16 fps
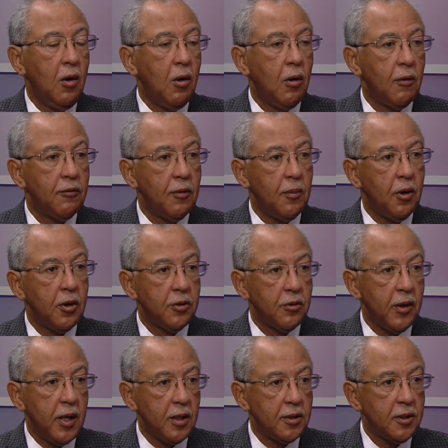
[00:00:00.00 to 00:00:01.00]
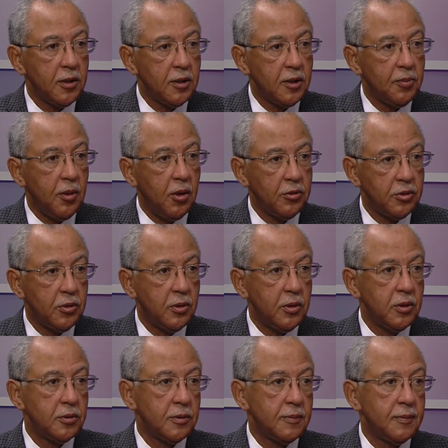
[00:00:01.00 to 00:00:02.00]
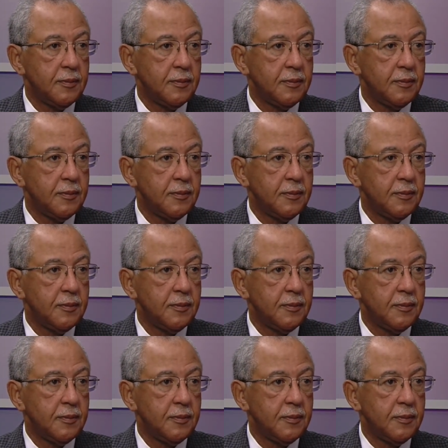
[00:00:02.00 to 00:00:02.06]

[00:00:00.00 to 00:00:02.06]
or from arthritis in the small joints.